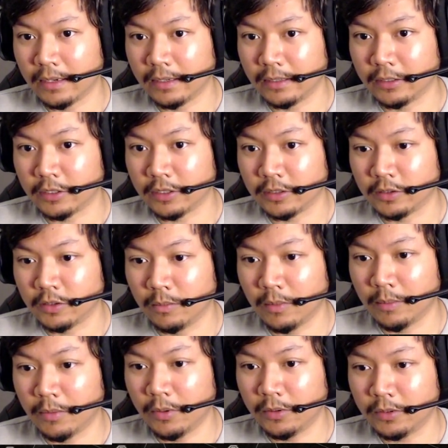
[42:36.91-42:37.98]
then your
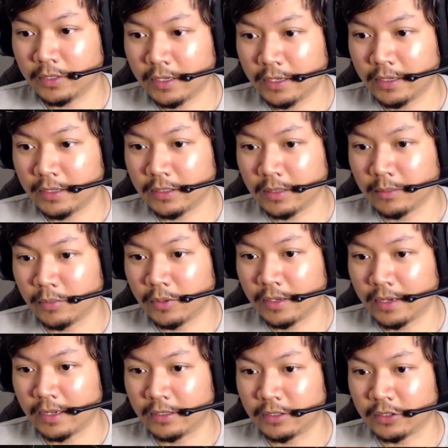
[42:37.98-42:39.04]
consumables here, you can put it
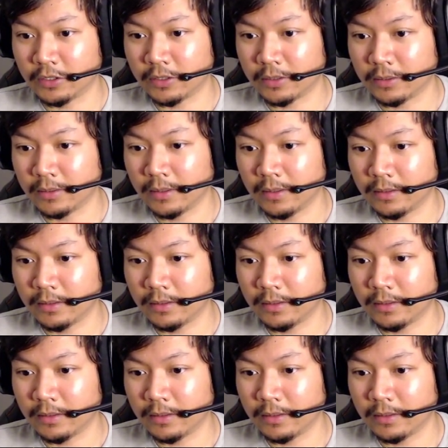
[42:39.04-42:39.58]
as your